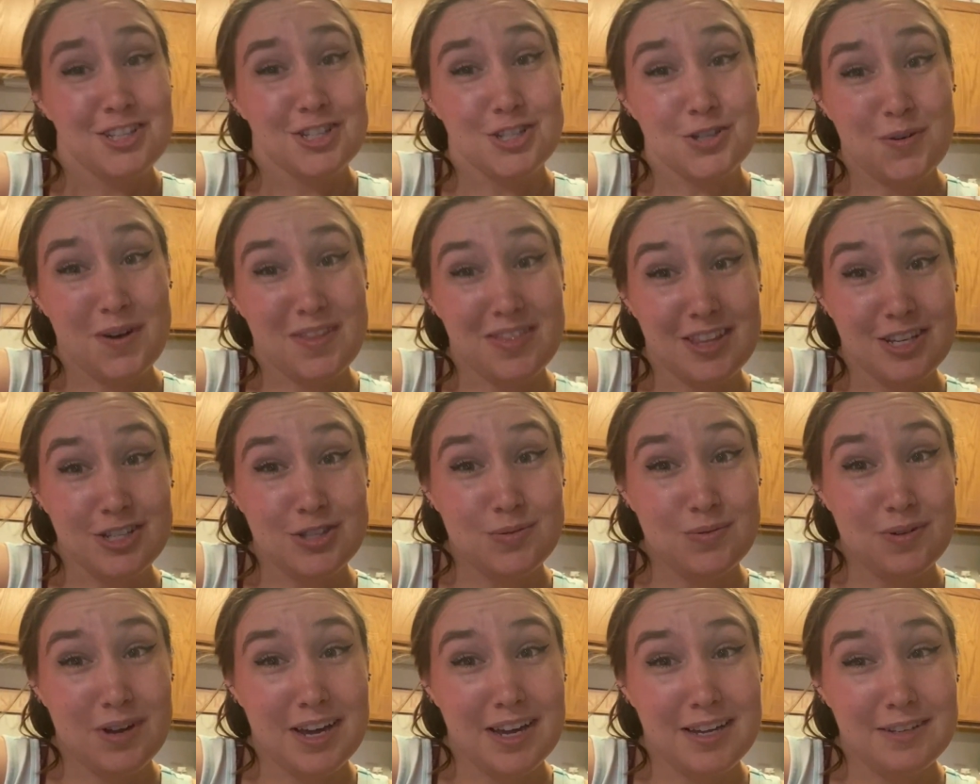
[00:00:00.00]
So at
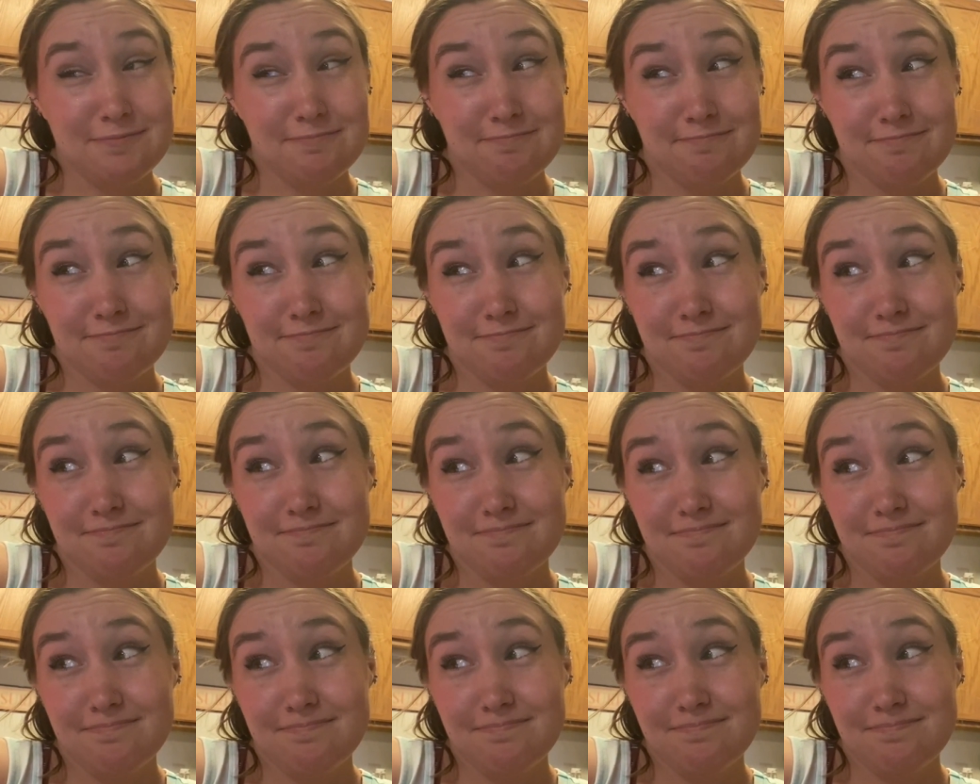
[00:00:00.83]
this rate,
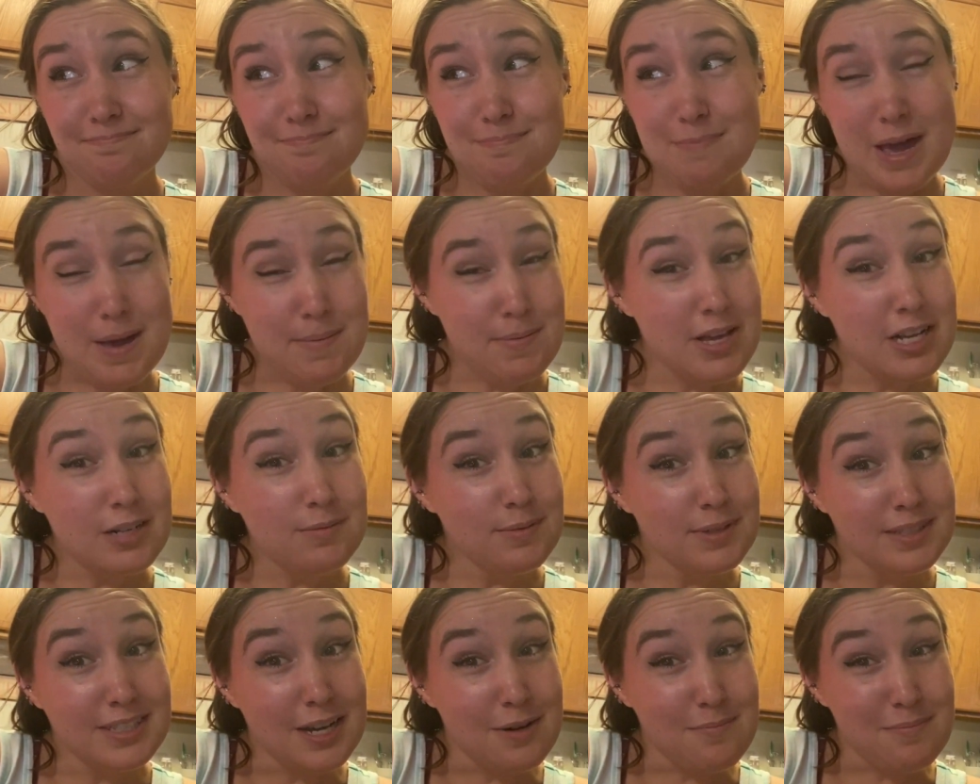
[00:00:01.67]
maybe it'll
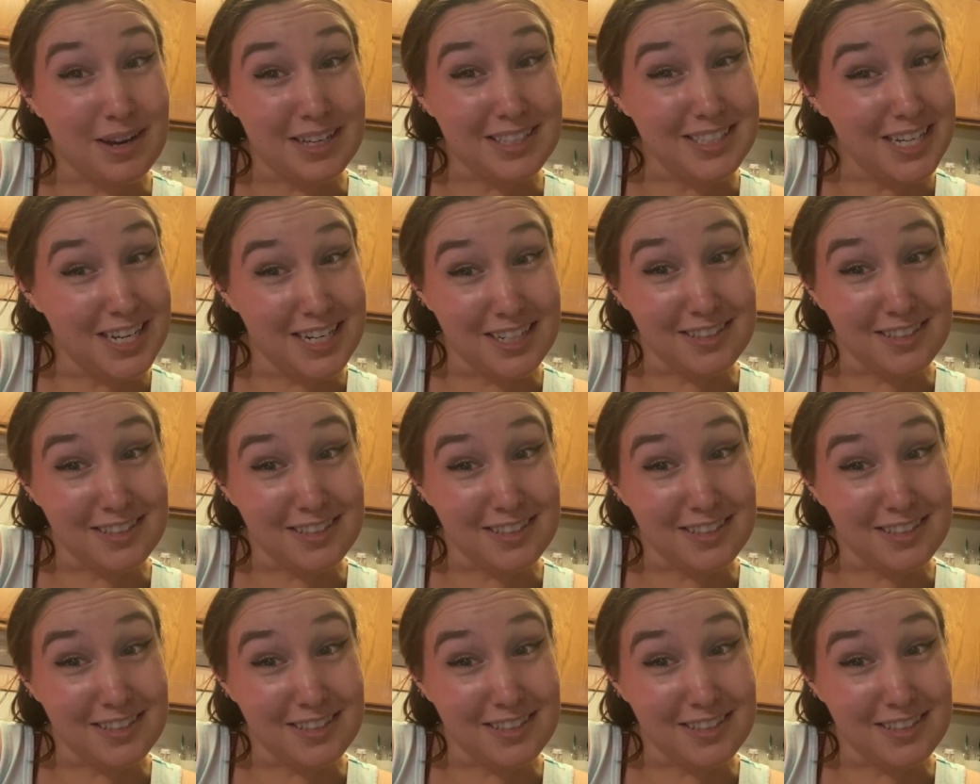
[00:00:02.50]
be done by ten